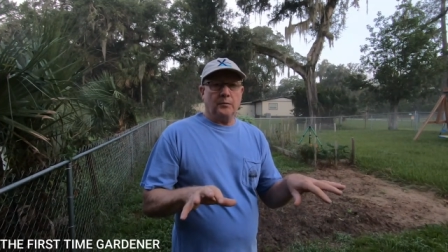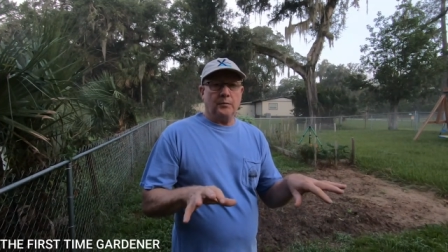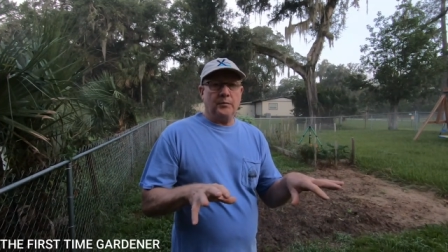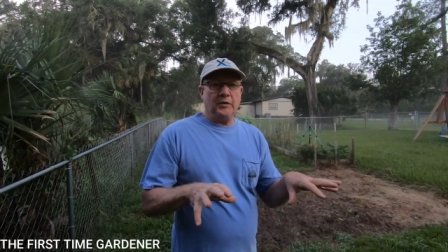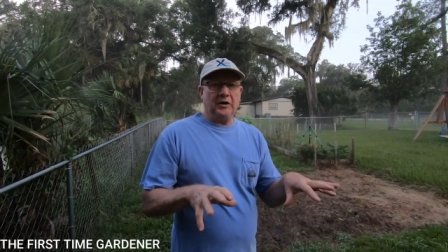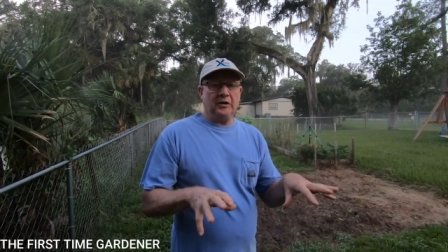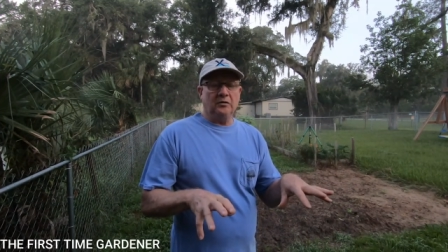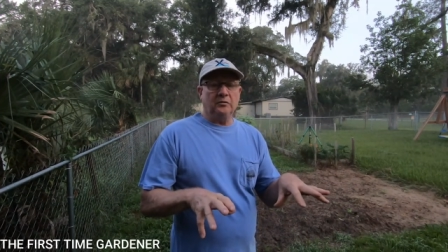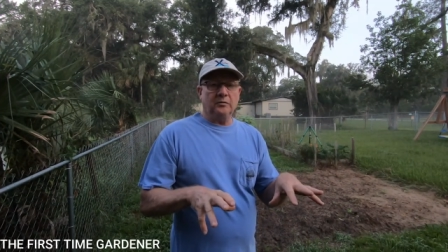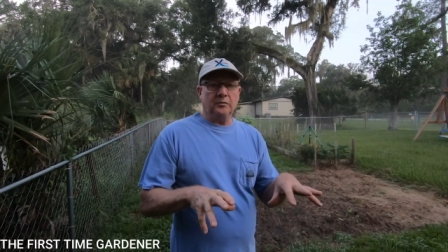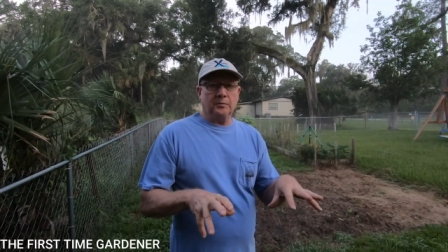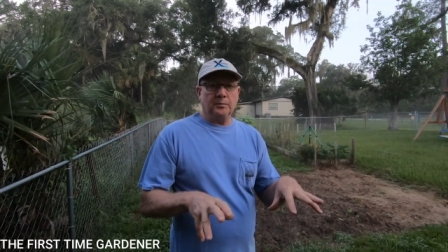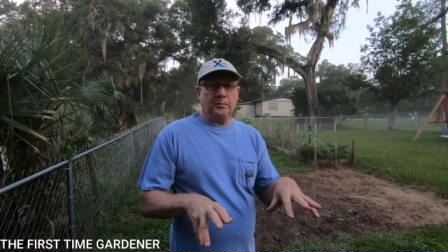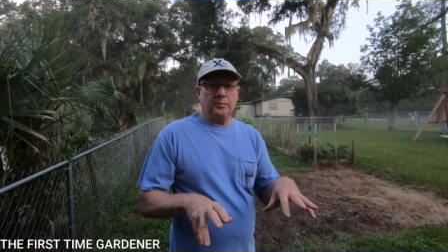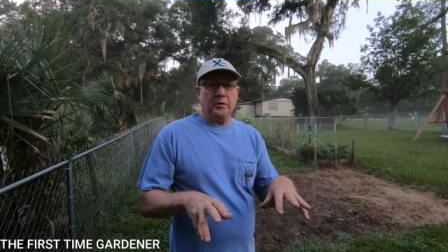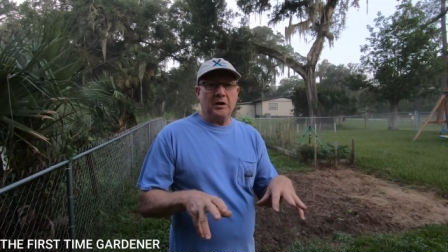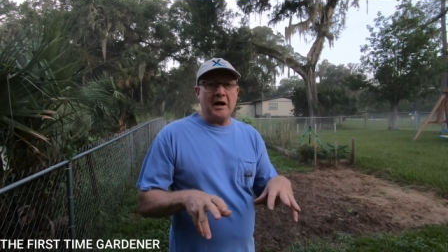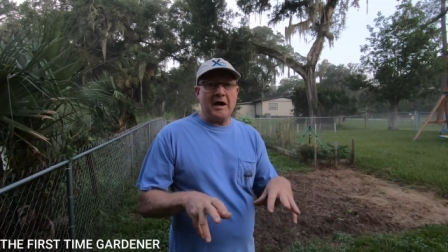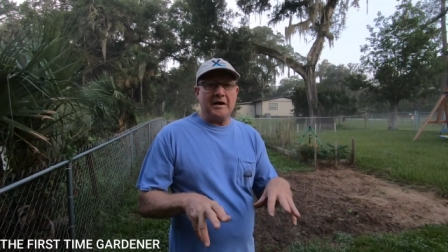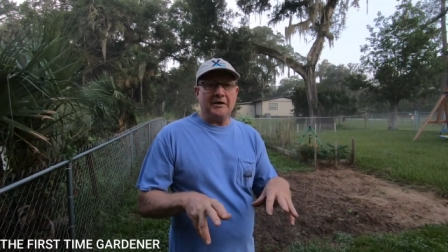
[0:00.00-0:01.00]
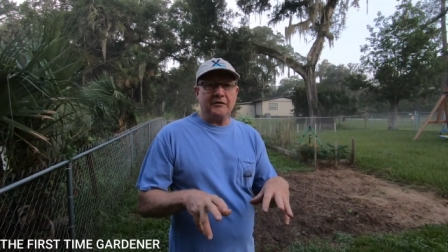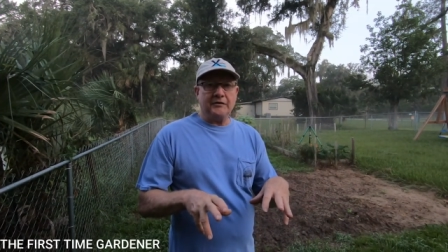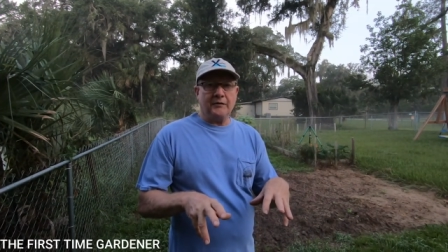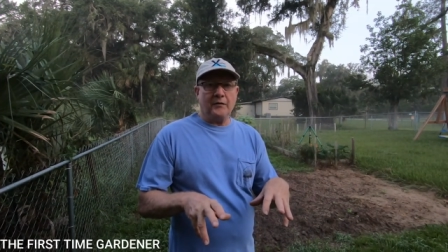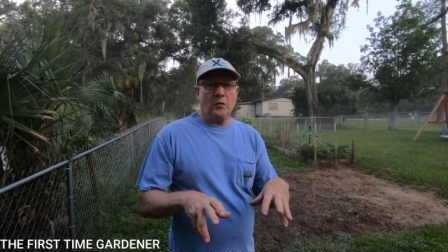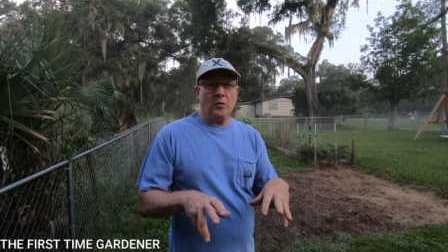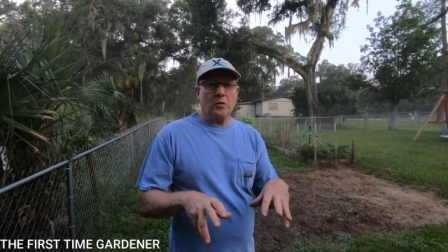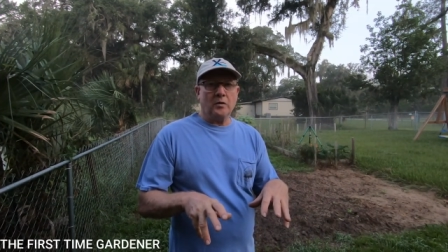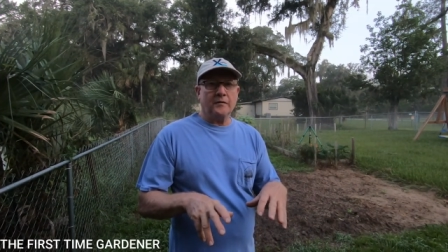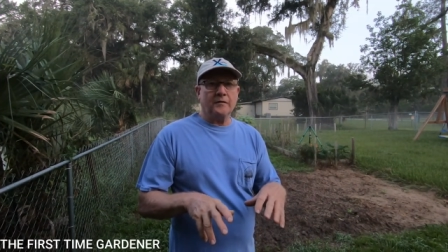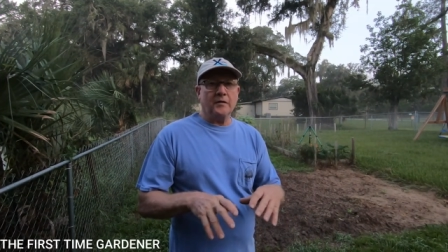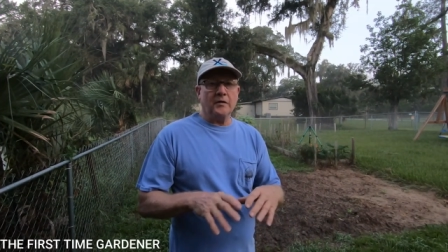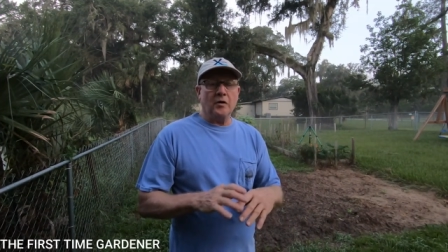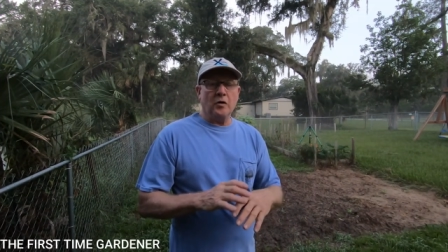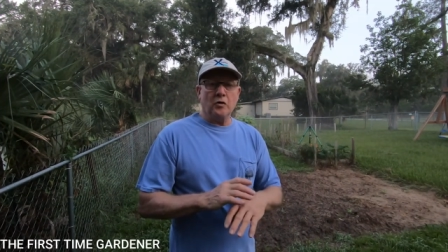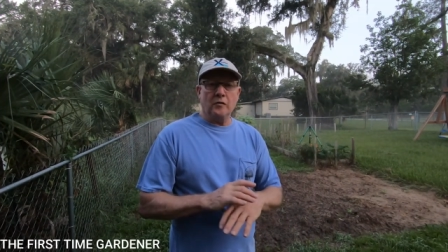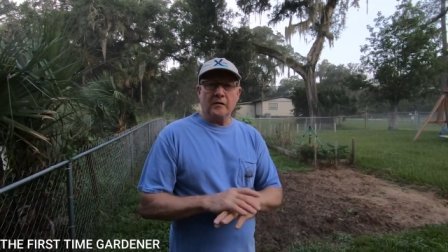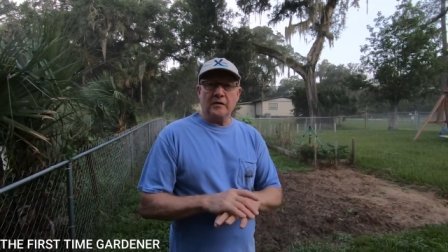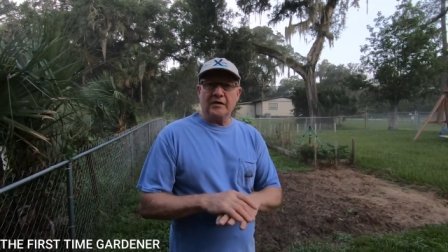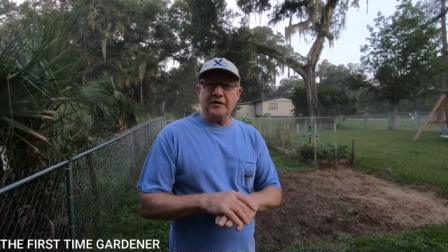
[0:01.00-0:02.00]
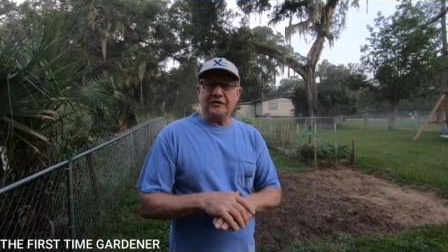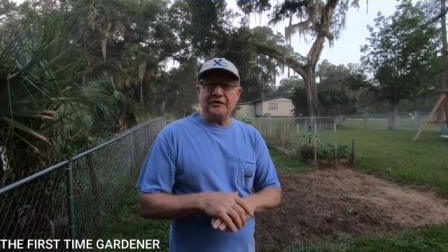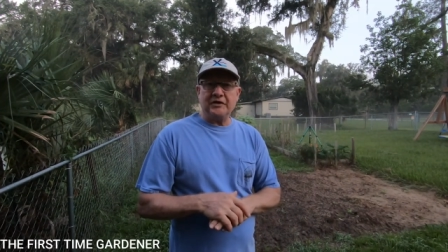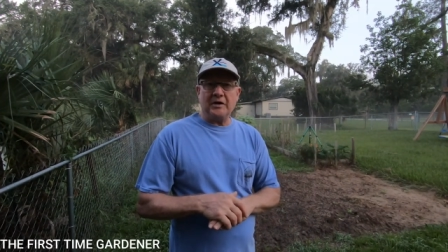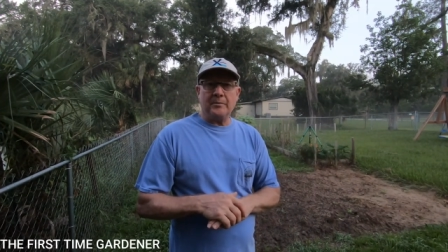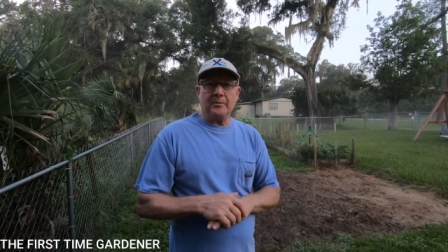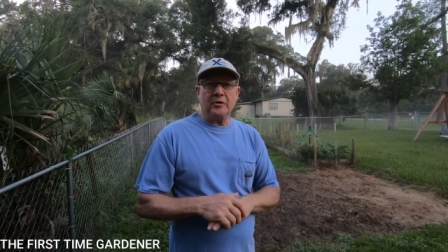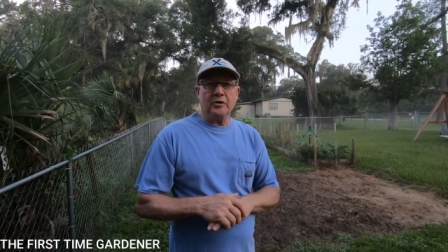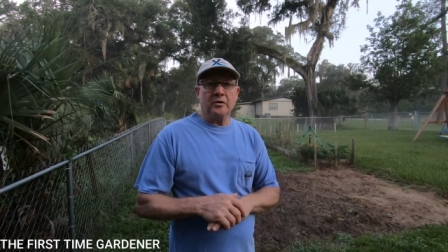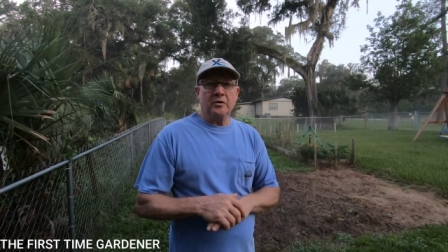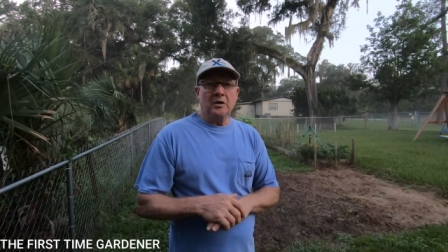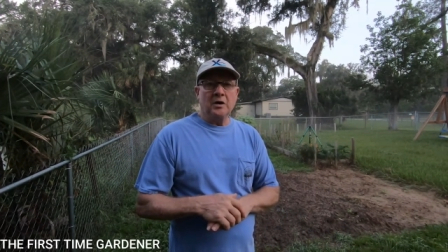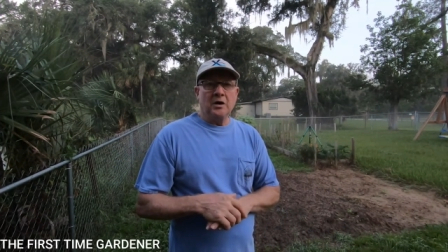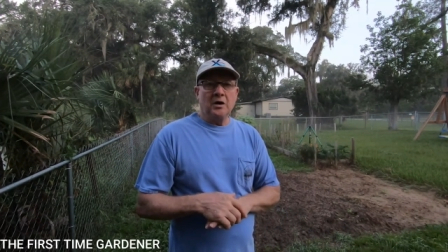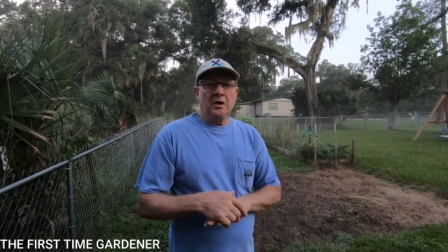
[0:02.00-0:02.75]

big plots for, for over the summer.